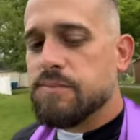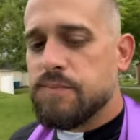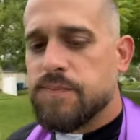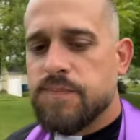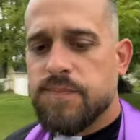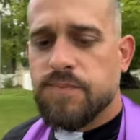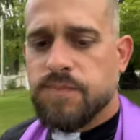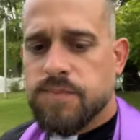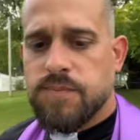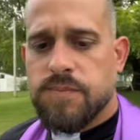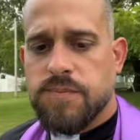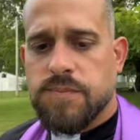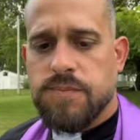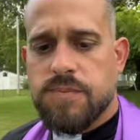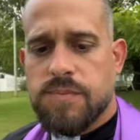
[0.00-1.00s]

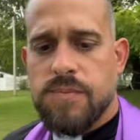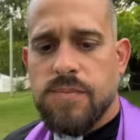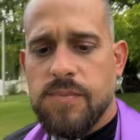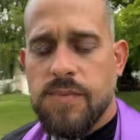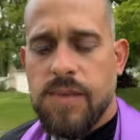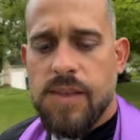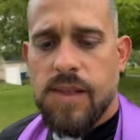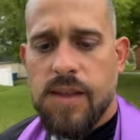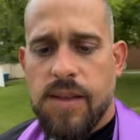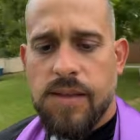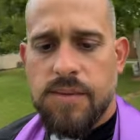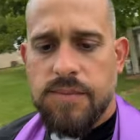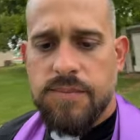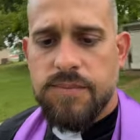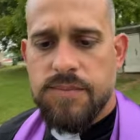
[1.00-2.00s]
Yeah, buddy.